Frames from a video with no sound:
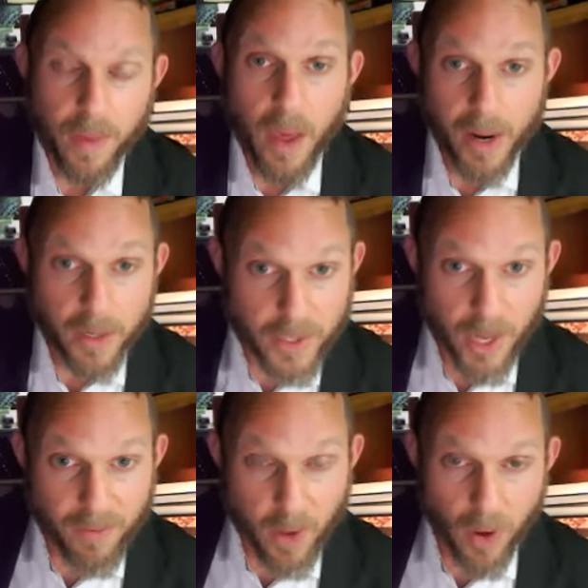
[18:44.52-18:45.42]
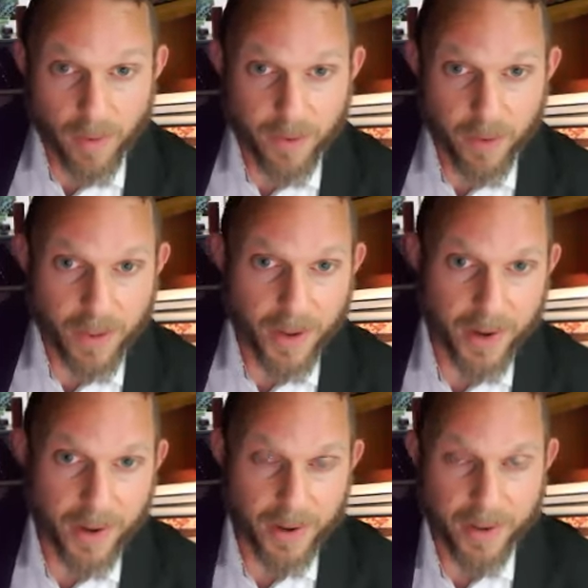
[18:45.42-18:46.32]
and instead of going for
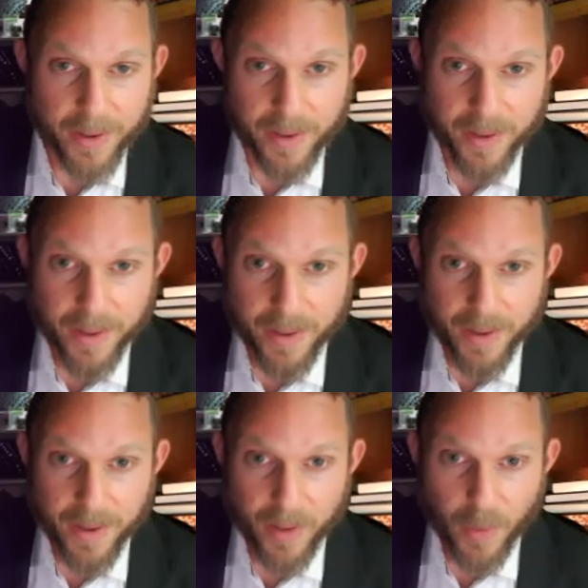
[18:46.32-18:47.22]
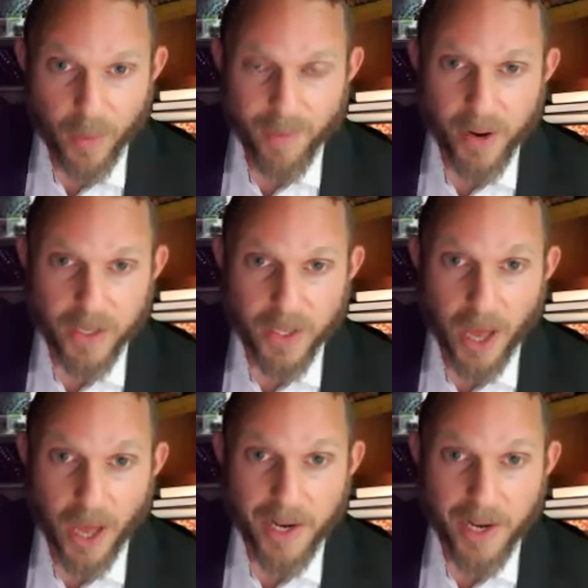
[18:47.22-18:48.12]
the, whatever it is, the
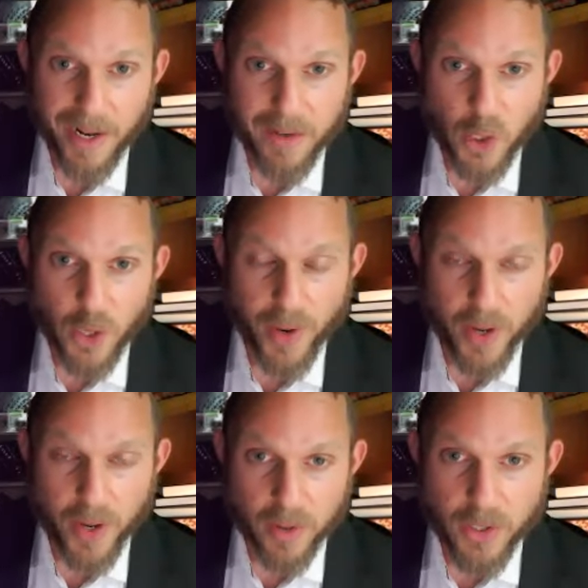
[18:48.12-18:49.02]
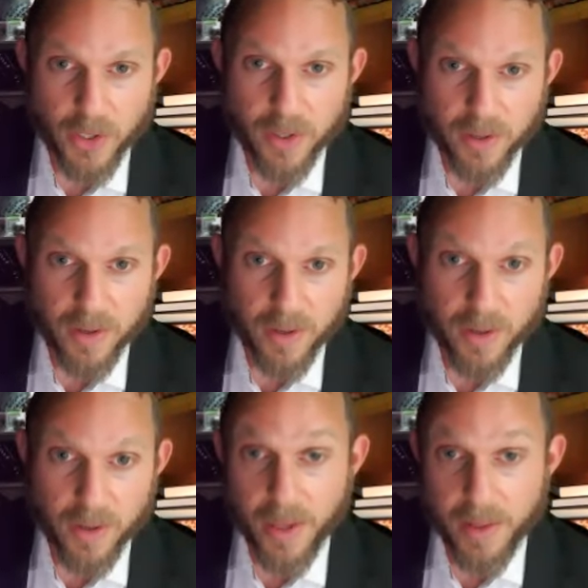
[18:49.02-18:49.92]
honey nut Cheerios,
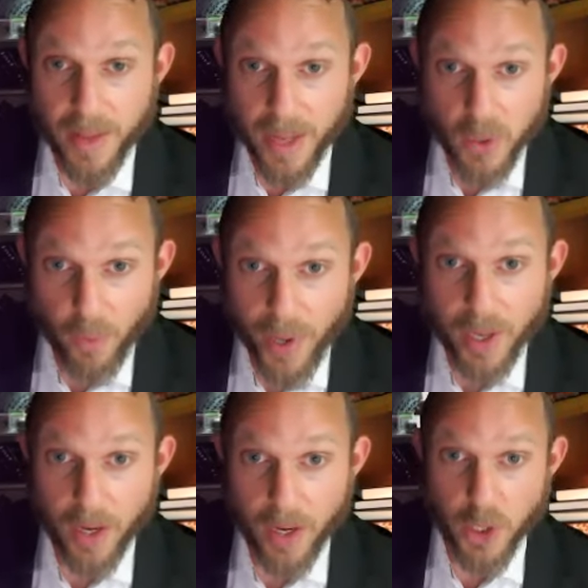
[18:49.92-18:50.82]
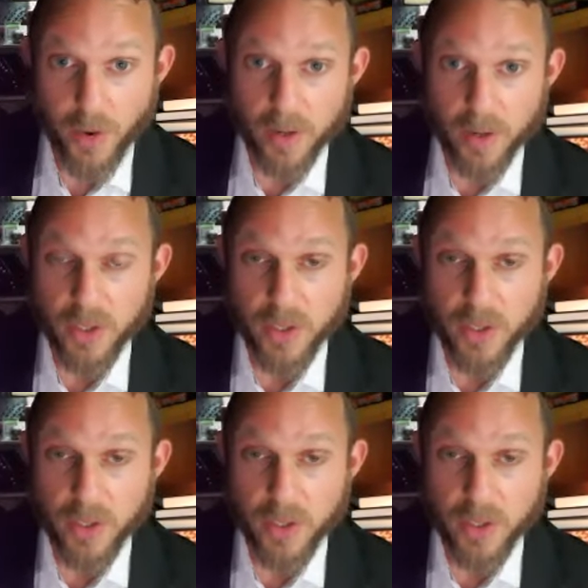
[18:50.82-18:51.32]
he takes the regular Cheerios.